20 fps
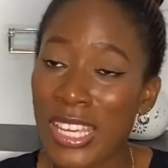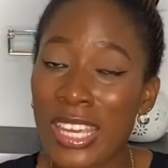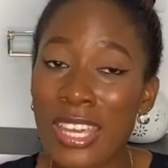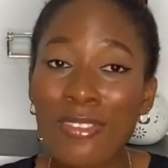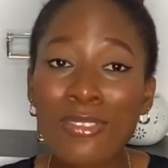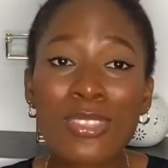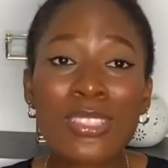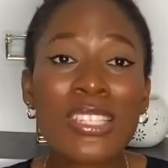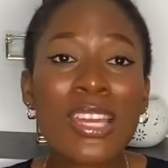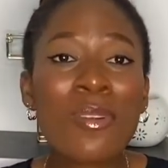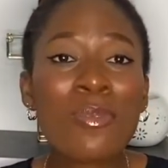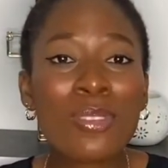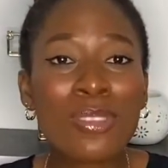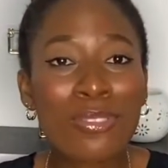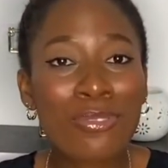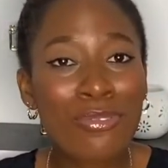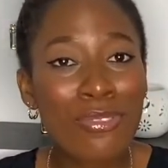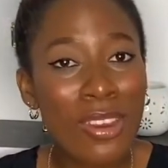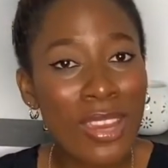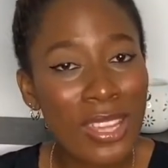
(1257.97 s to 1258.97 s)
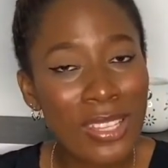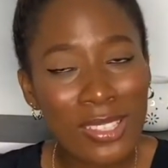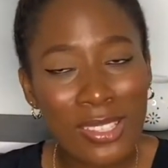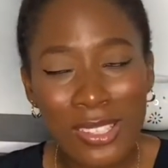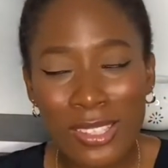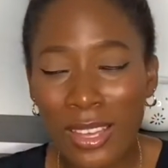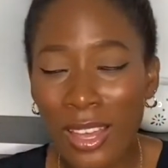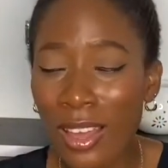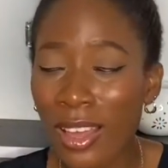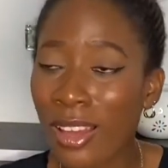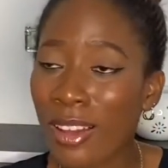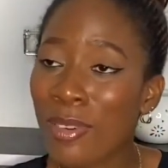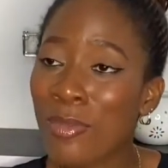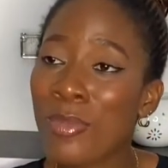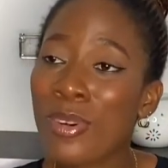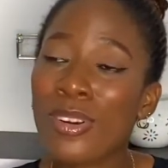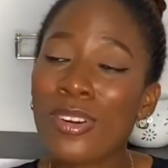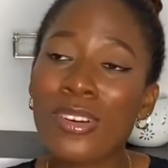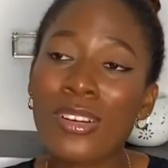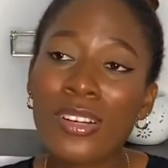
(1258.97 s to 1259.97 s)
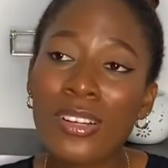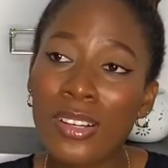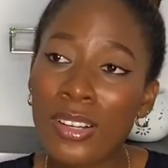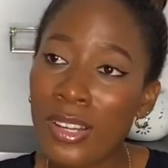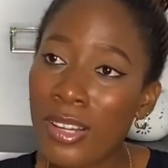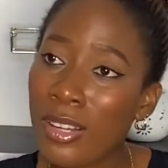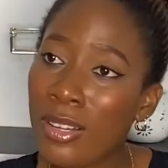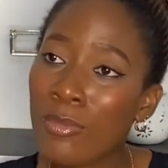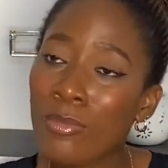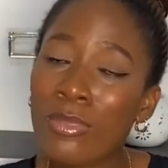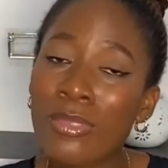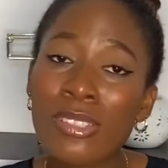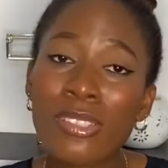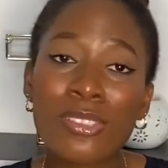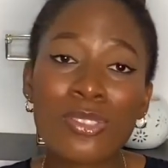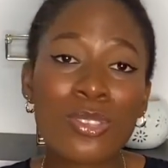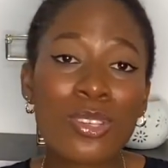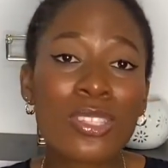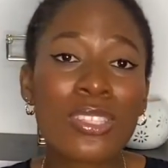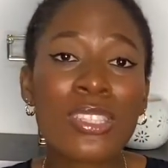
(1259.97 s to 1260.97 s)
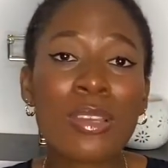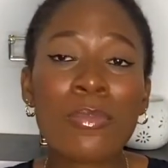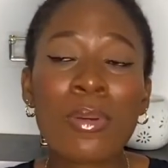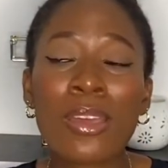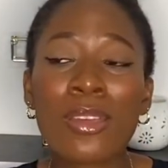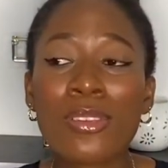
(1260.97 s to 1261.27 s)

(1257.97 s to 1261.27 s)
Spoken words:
Even staying with friends, Omo, please just stay by